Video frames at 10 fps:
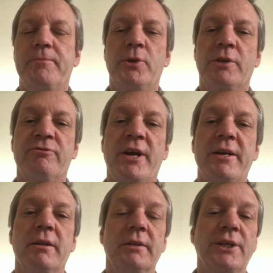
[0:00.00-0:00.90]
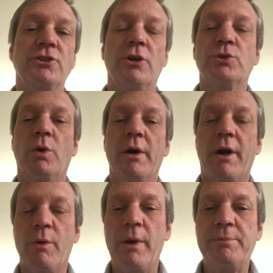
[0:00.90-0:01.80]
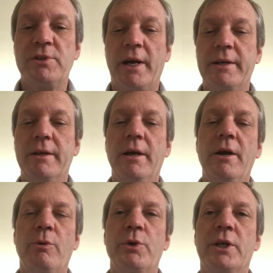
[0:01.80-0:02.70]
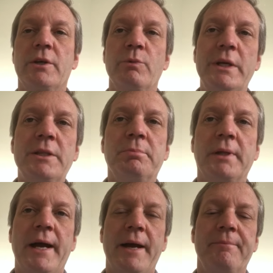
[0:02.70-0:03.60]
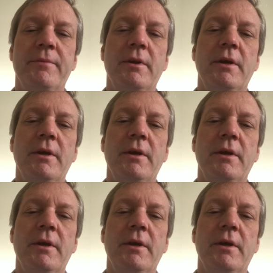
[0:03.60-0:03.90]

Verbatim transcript: You can find links also on our website where you can read the plan.